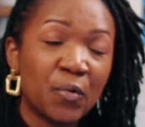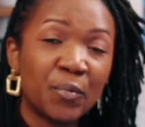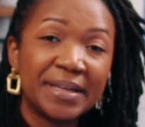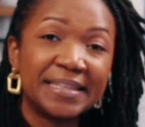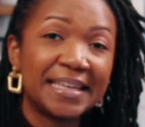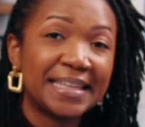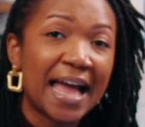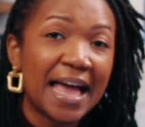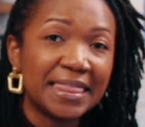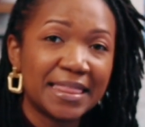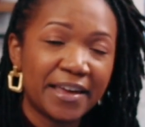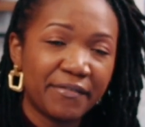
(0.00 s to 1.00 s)
we did
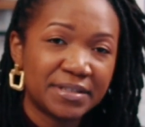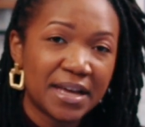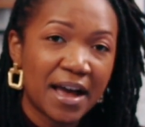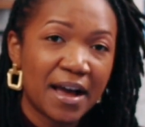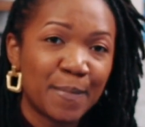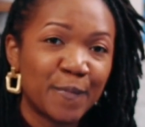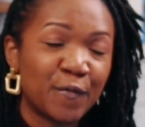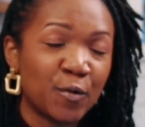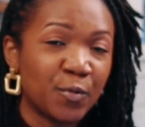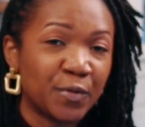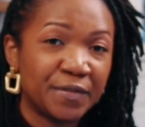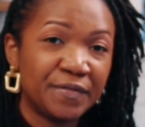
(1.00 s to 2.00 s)
not leave time
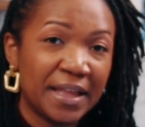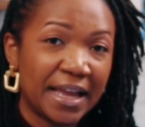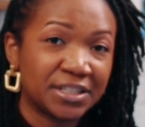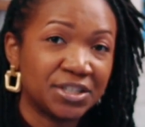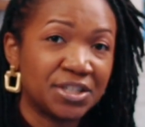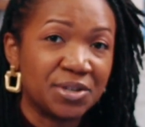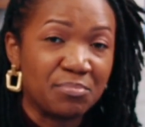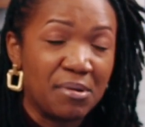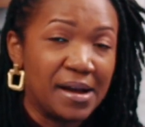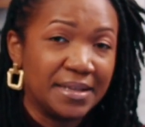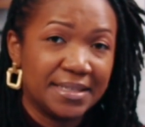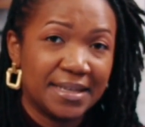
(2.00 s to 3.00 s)
for reflection and
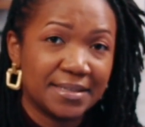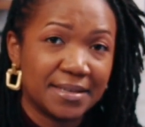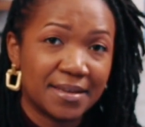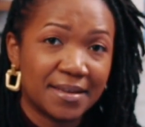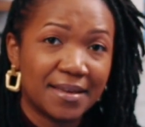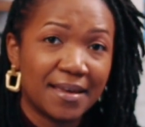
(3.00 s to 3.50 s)
processing.